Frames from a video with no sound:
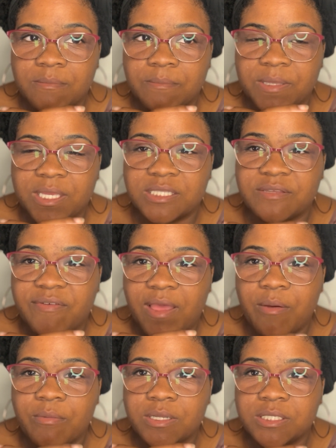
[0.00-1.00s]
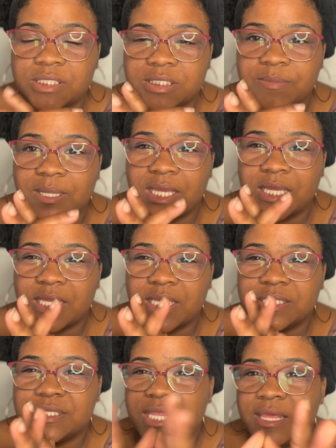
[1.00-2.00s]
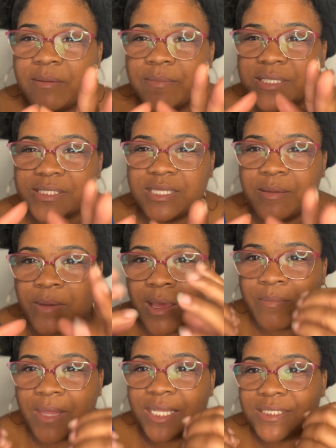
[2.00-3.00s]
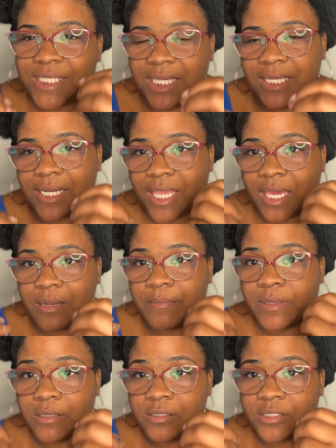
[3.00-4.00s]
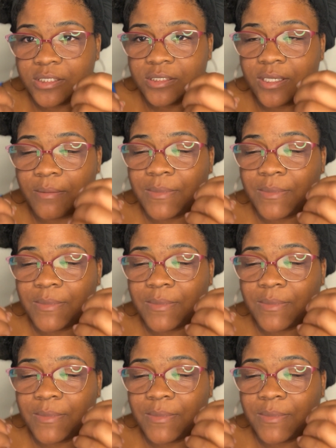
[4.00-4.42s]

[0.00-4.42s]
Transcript: Because if I would have just, like, it's them. I'm not taking accountability